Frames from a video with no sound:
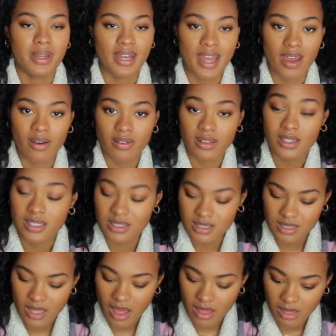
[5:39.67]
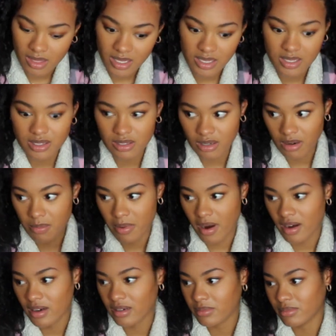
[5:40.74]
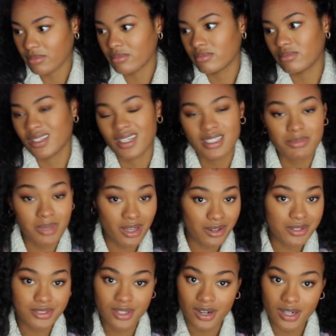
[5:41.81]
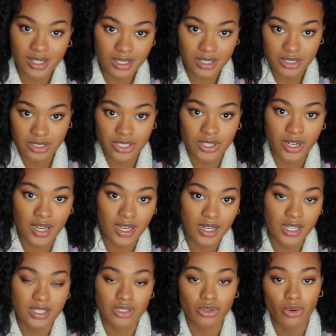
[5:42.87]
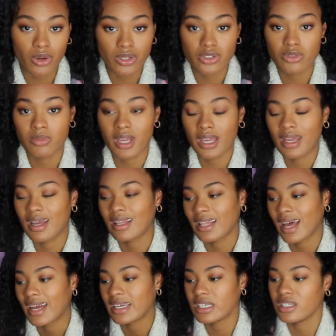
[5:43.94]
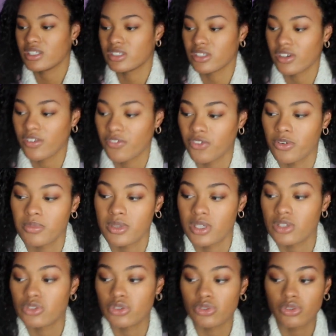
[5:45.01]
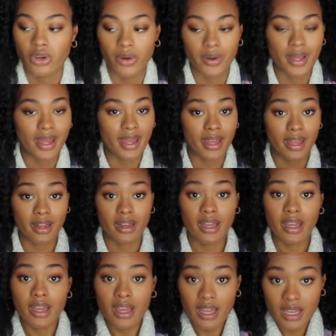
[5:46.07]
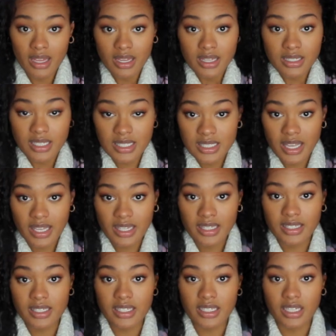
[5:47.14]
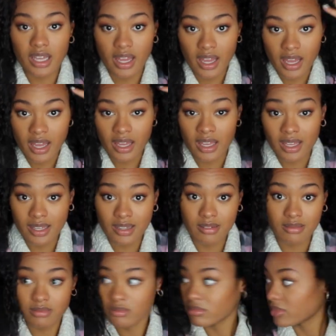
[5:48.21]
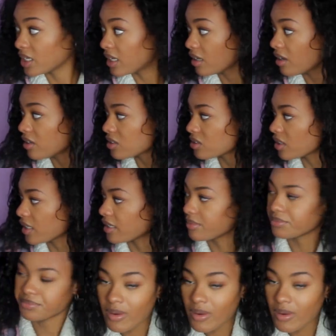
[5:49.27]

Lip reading: But now this is the easier part. Because my hair is already heat trained, it's going to make it a lot easier for me to go ahead, detangle it, and get it all straight.